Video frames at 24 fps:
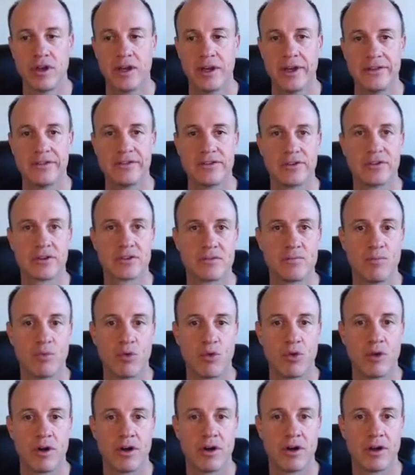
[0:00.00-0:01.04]
It just looks
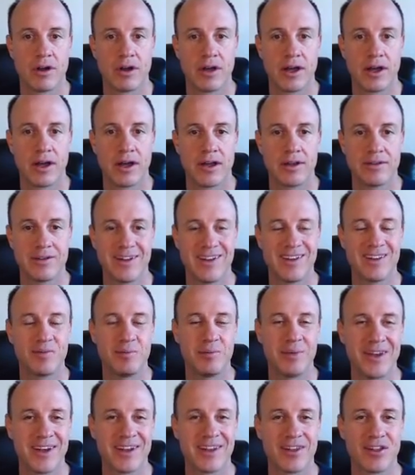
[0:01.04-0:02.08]
more, it's not as
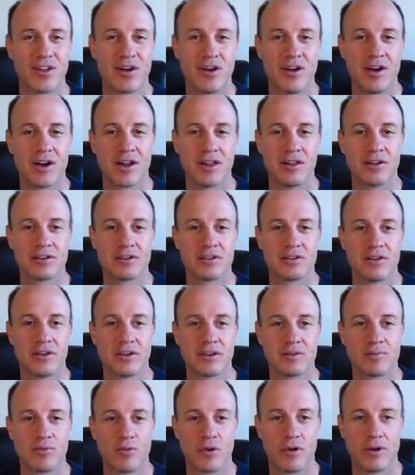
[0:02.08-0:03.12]
big and long. It
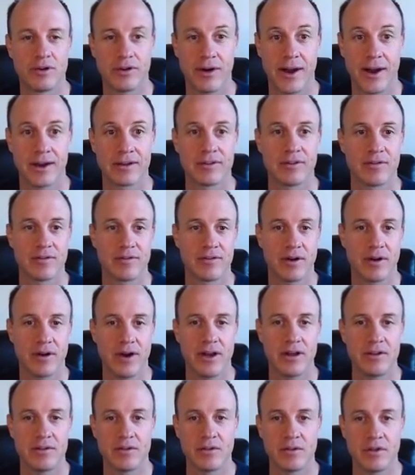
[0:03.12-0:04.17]
looks more attractive. All
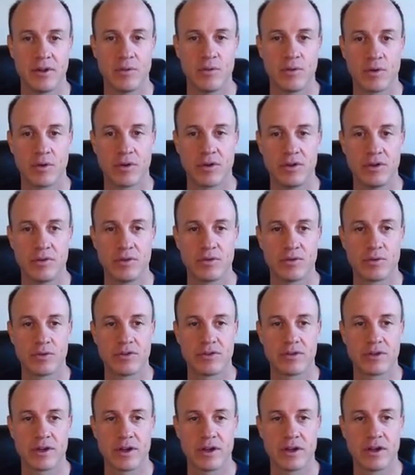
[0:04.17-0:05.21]
right. So then what we're going to do is we're
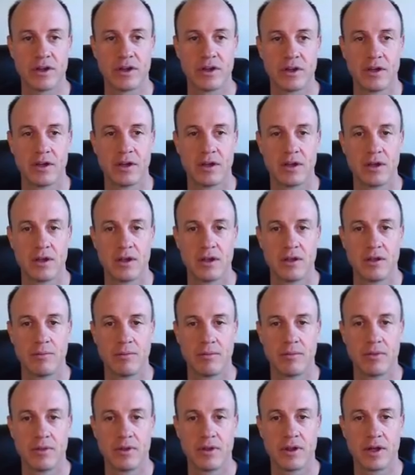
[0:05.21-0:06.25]
just going
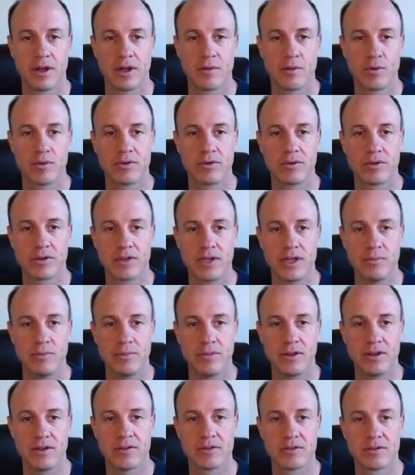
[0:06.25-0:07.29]
to, we'll just keep
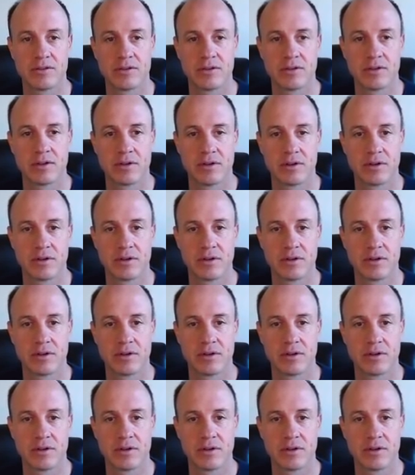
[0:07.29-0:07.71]
this.